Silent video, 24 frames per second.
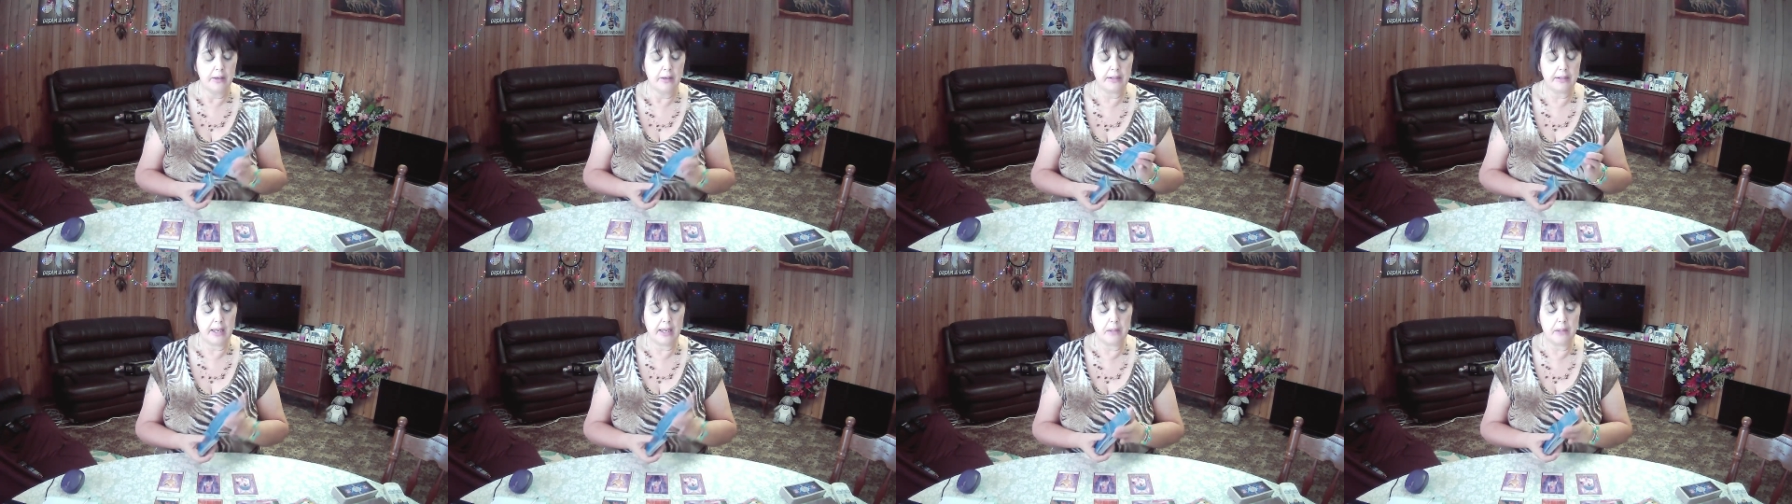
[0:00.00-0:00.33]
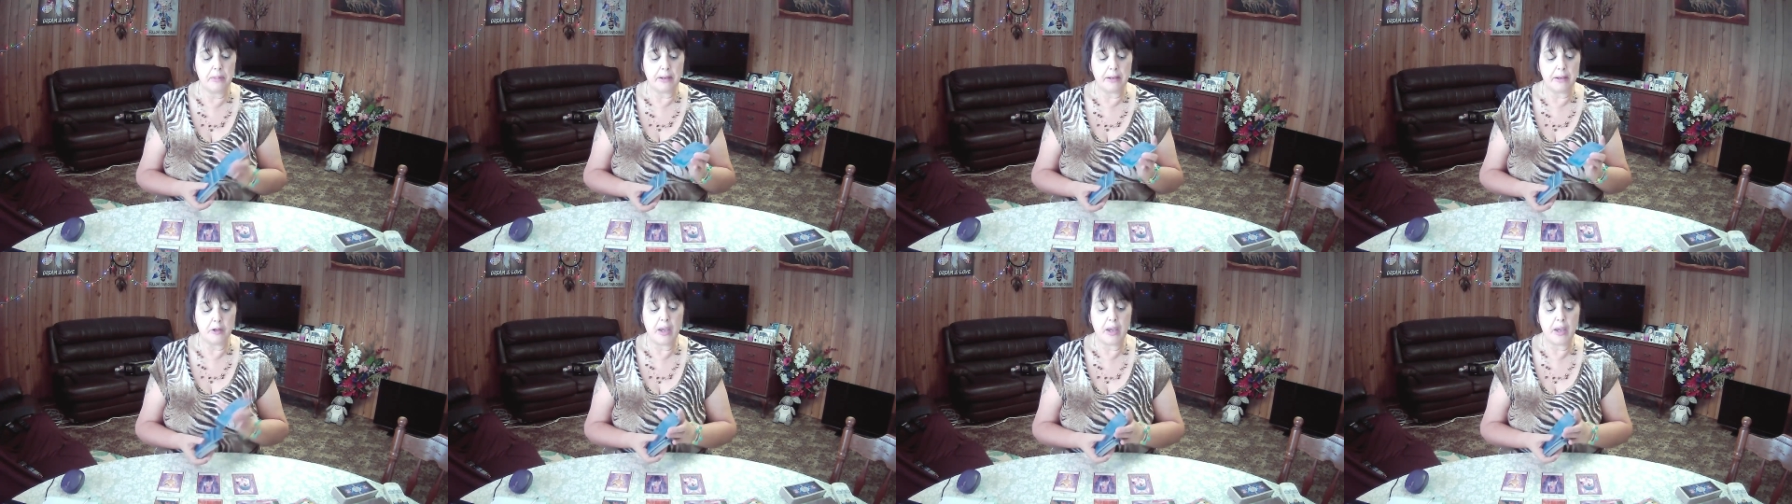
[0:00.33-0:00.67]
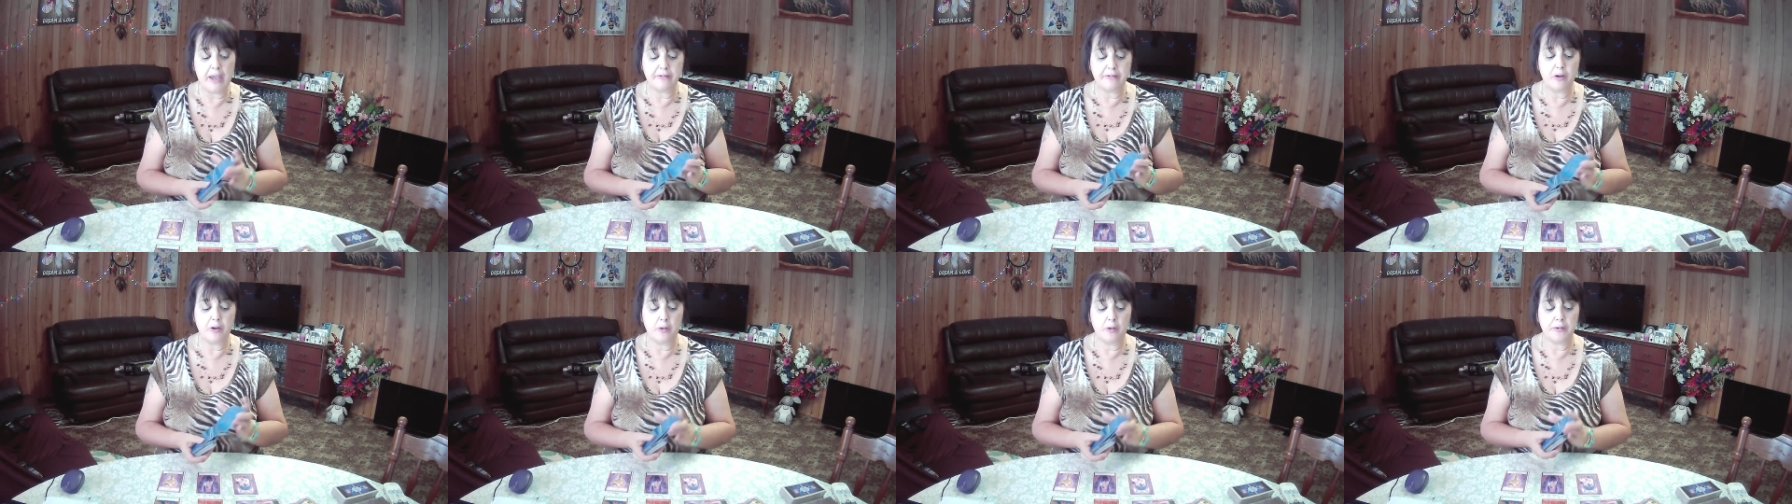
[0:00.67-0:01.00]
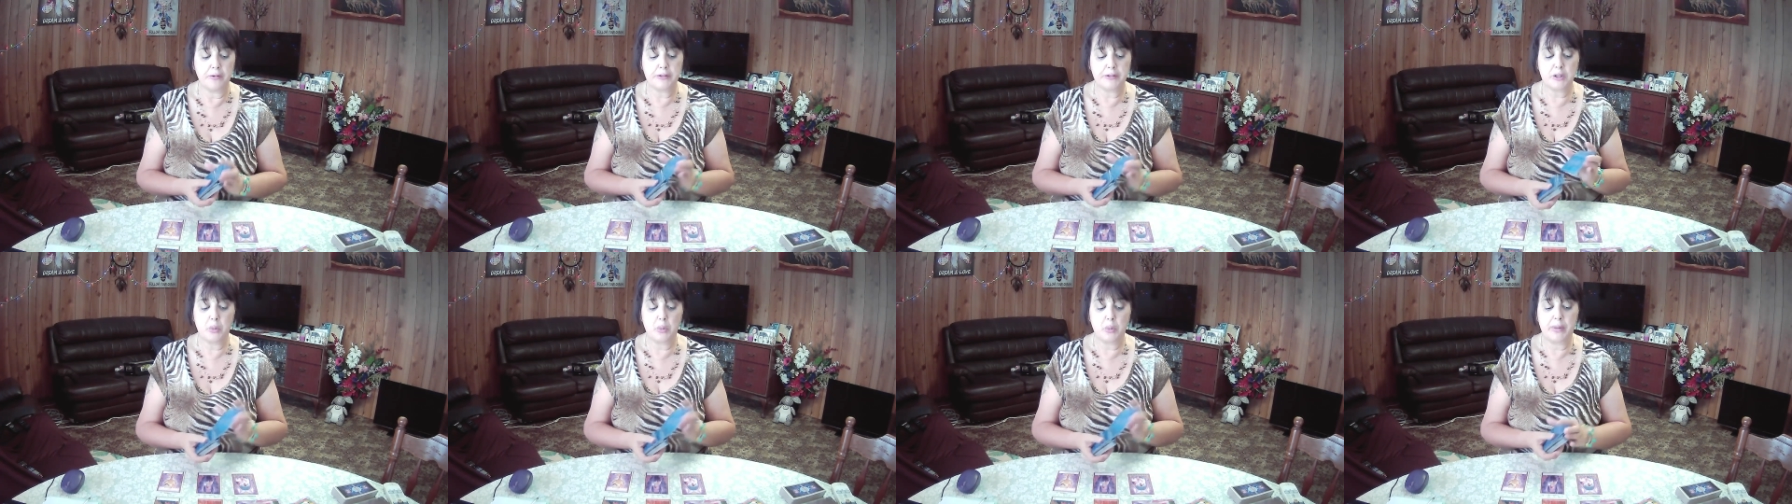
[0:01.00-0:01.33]
okay but you have got
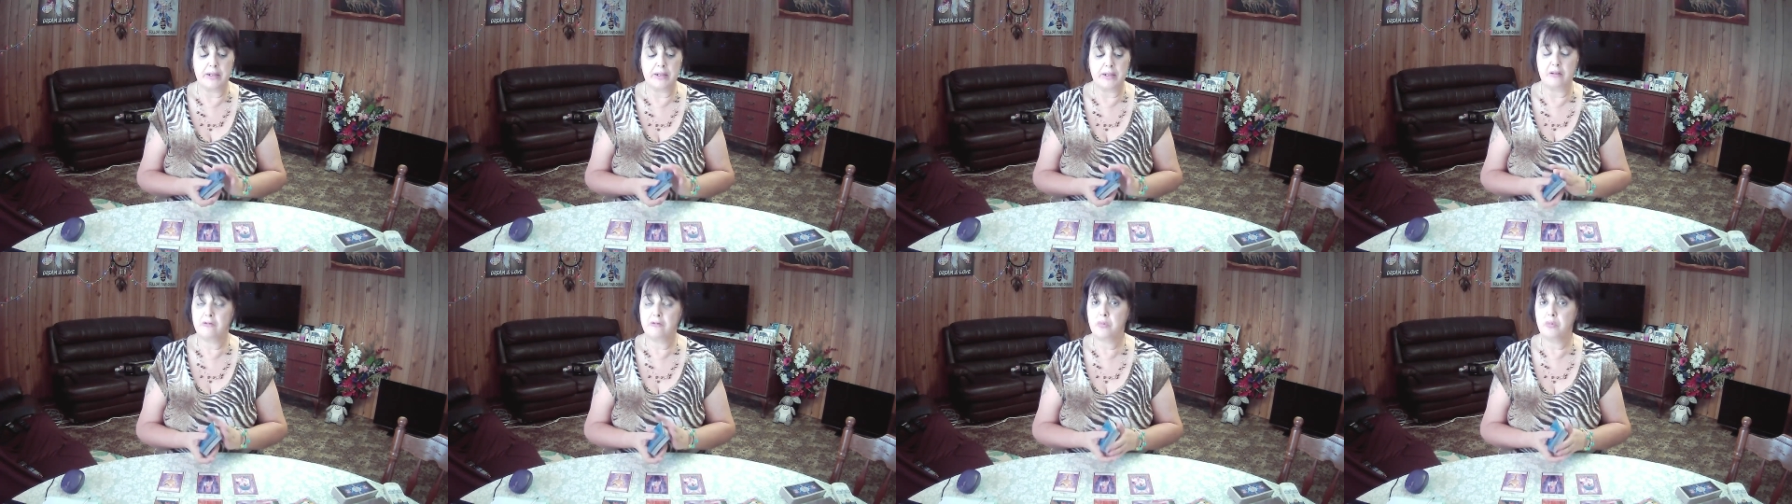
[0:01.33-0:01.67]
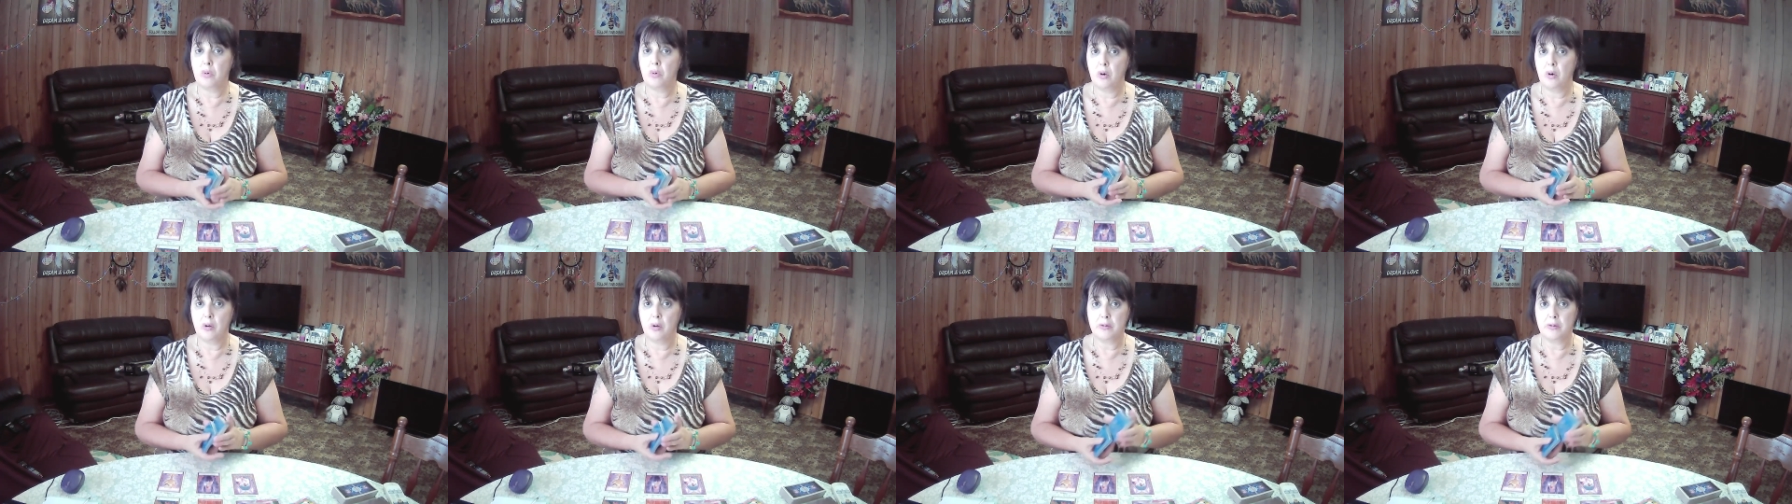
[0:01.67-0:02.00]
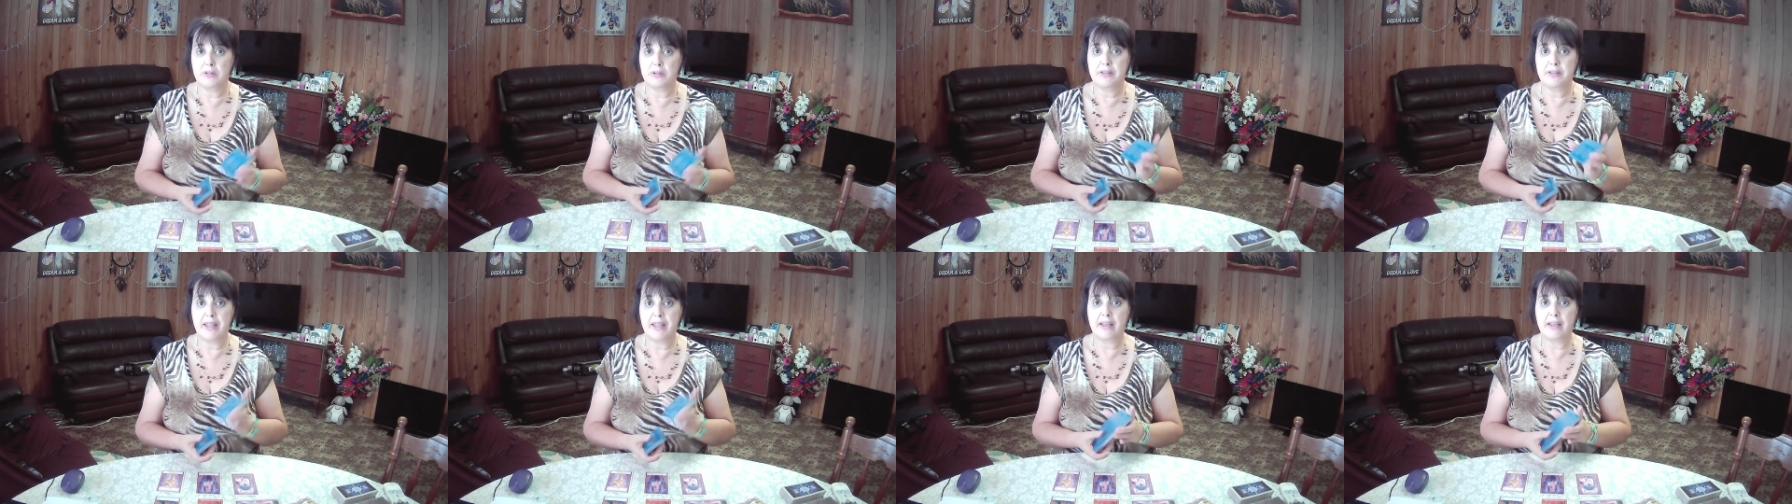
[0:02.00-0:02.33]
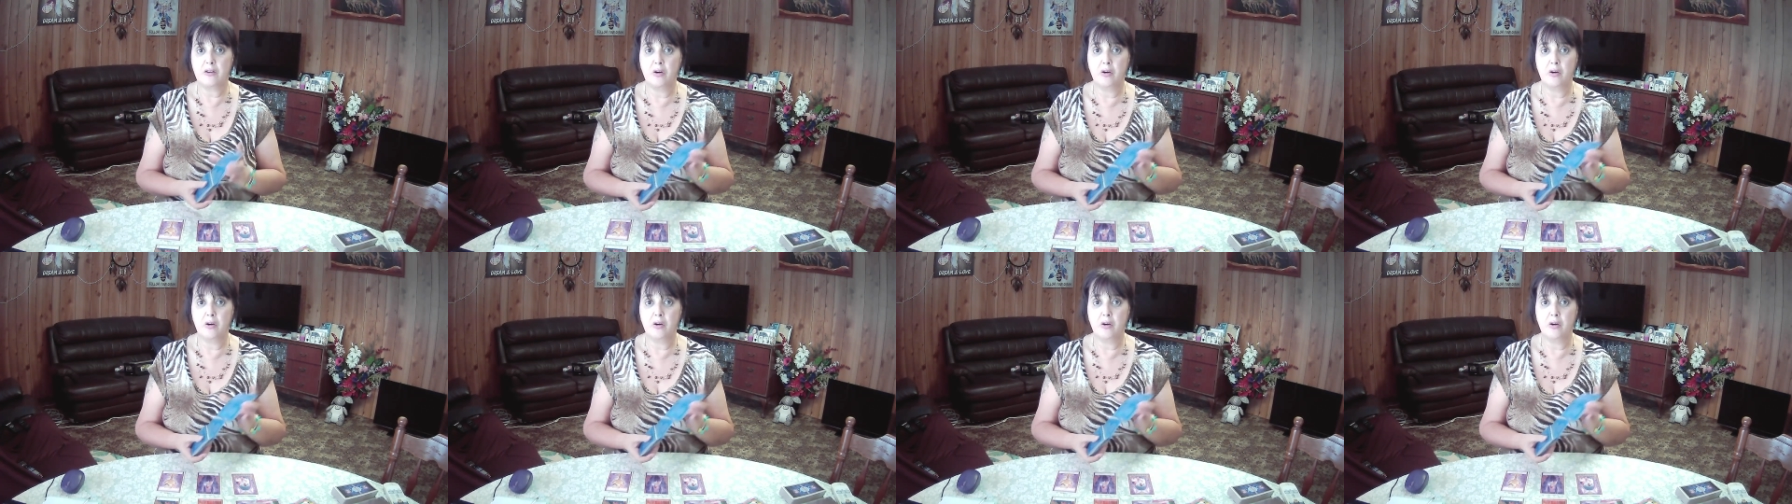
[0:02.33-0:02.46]
this queen of wands that